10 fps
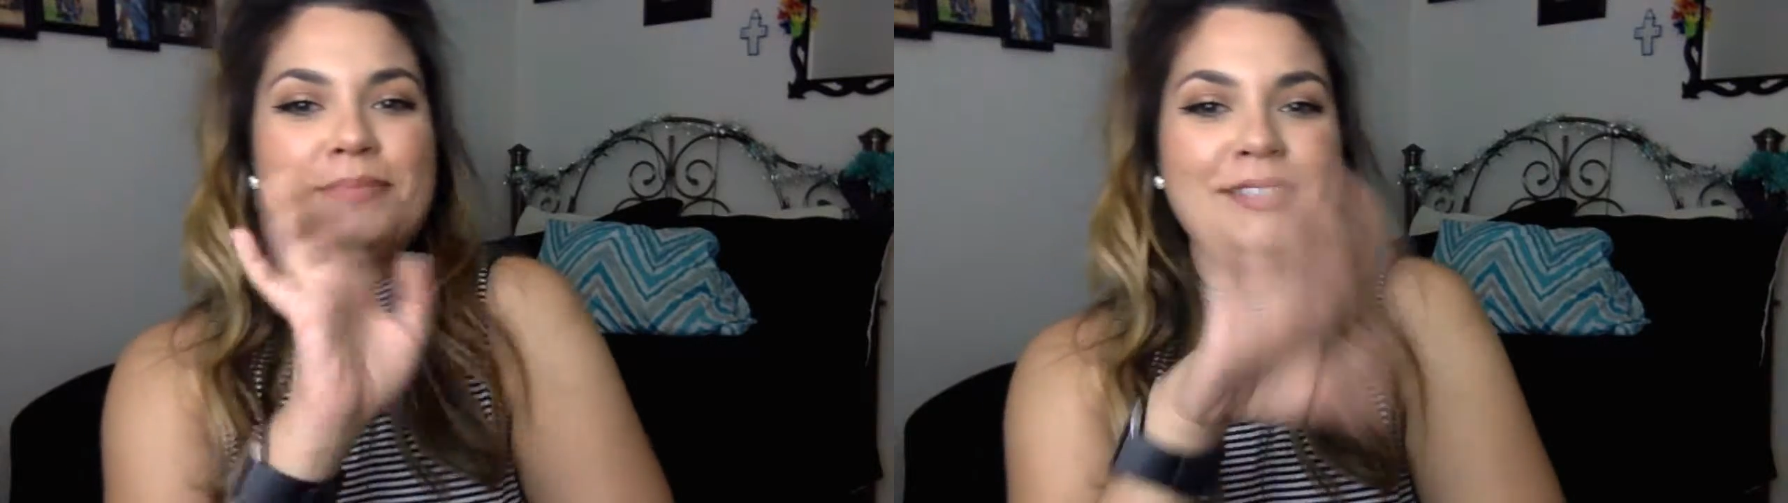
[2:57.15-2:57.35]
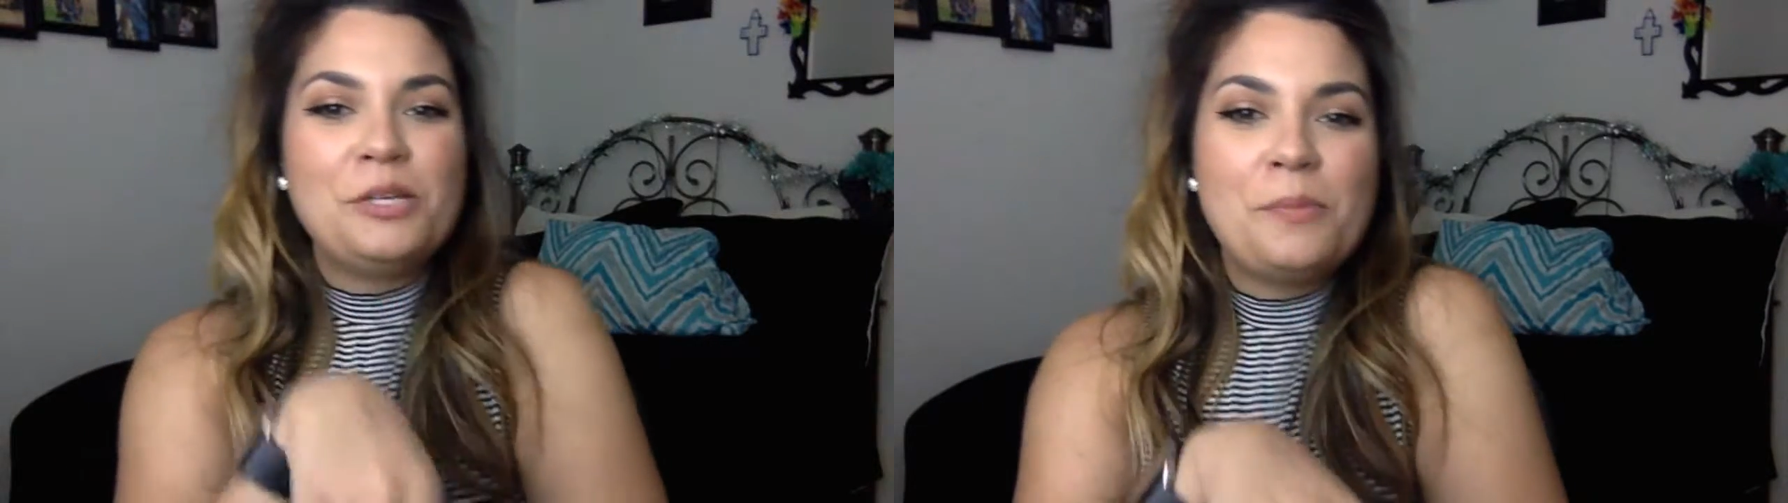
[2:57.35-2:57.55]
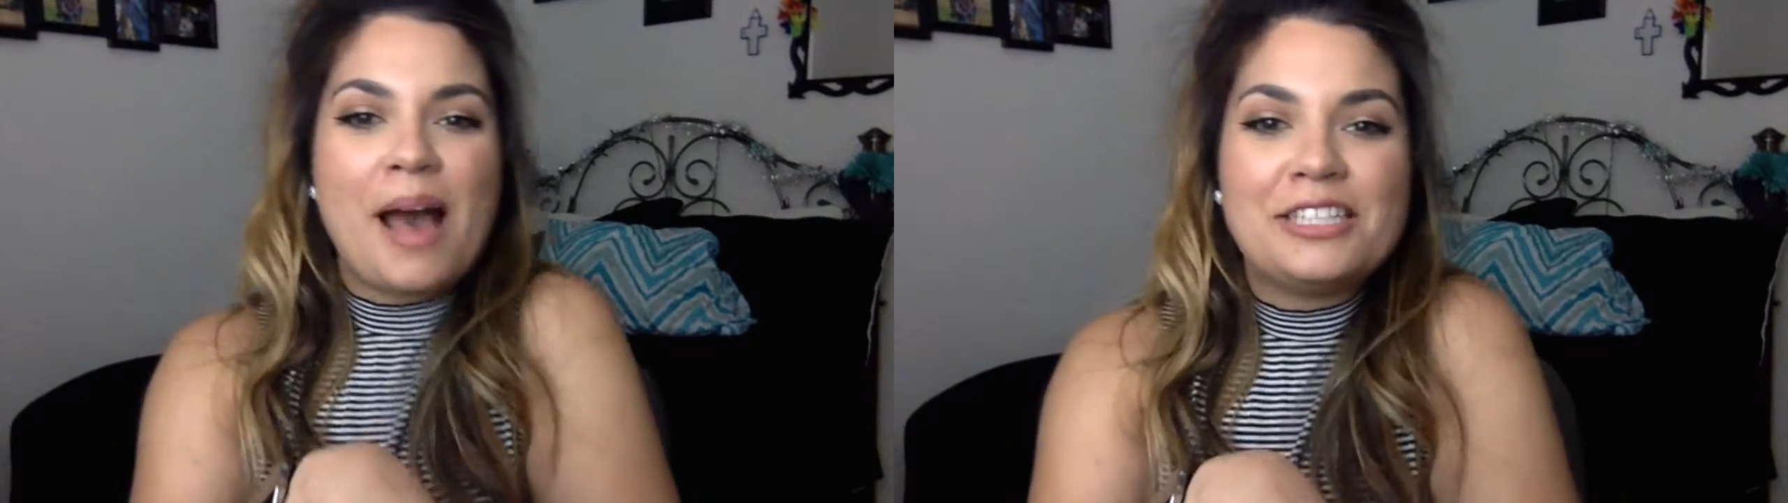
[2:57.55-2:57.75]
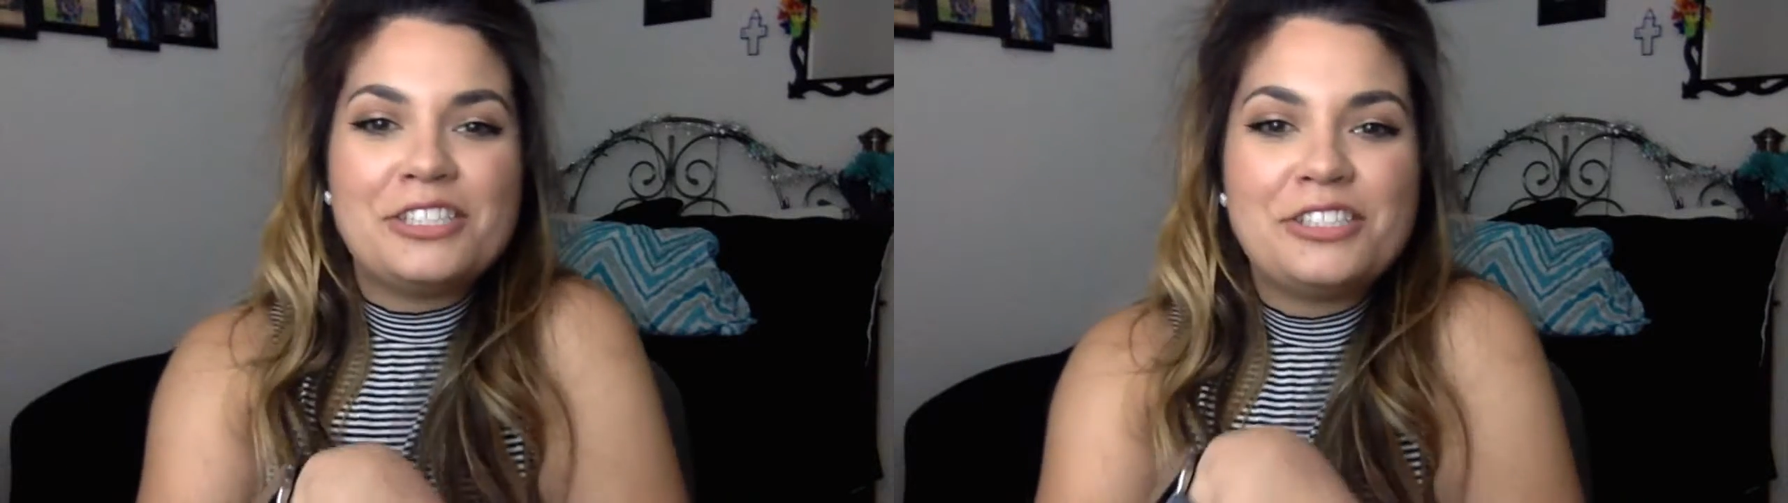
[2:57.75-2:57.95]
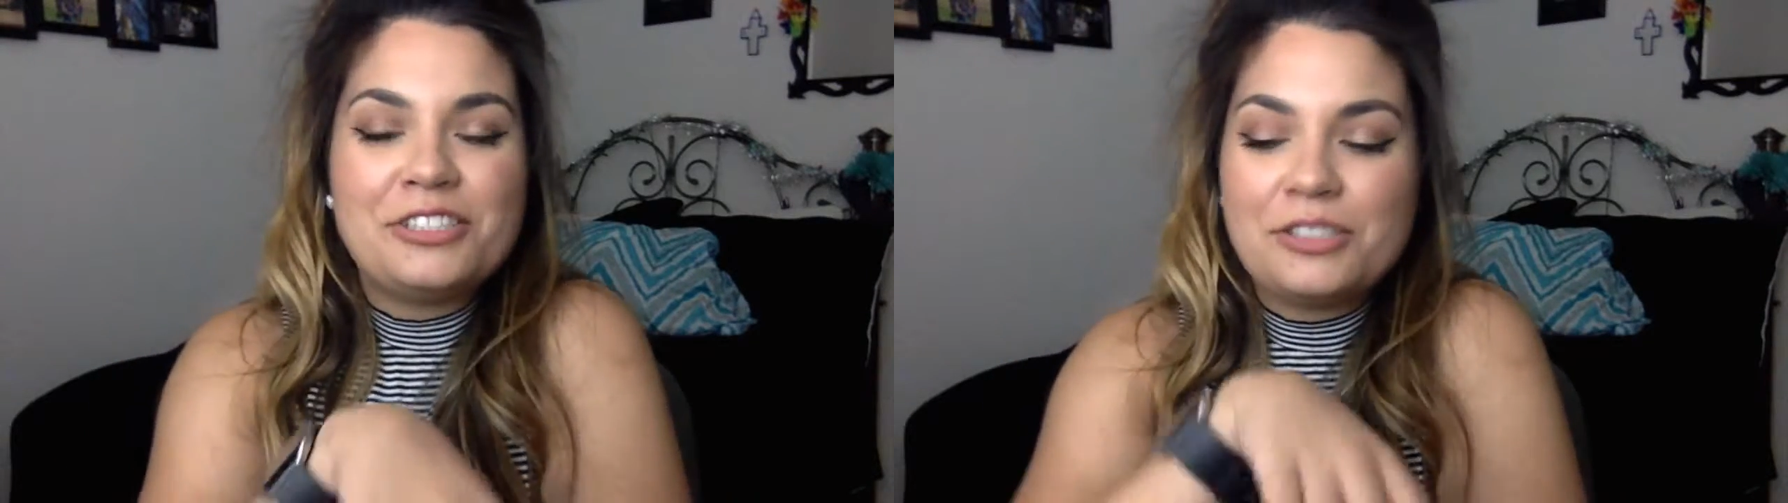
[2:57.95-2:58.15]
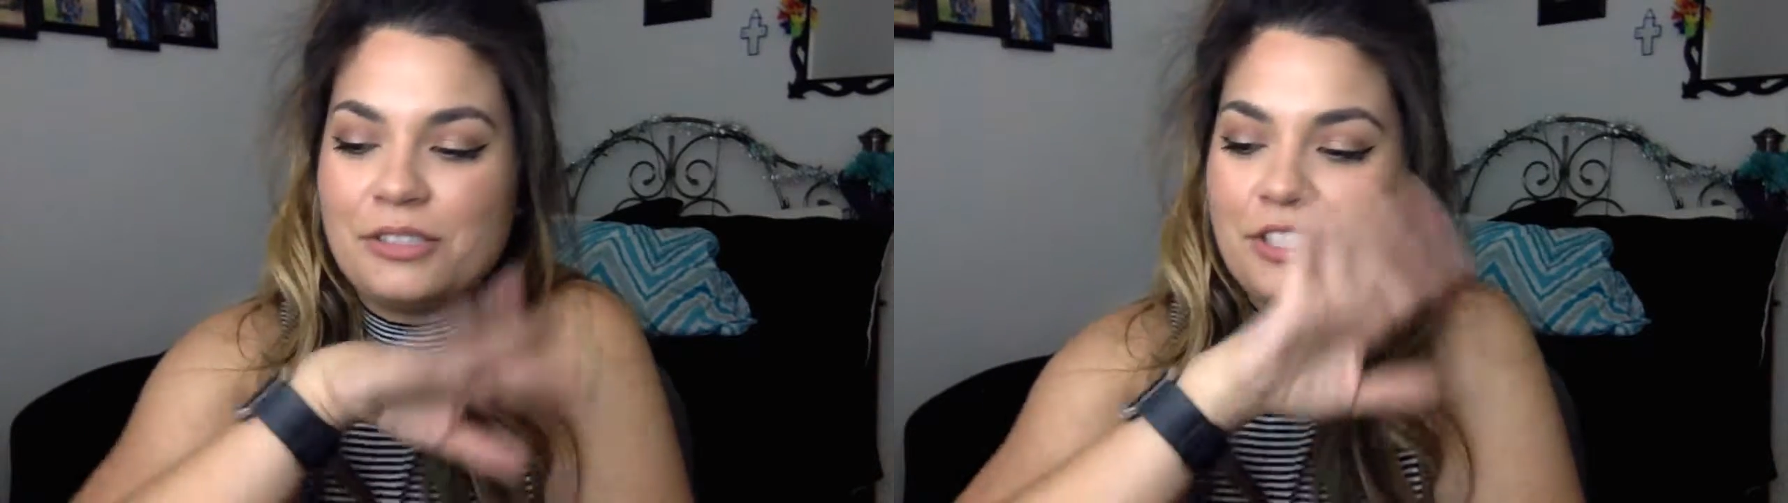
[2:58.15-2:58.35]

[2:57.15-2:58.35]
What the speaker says: too much.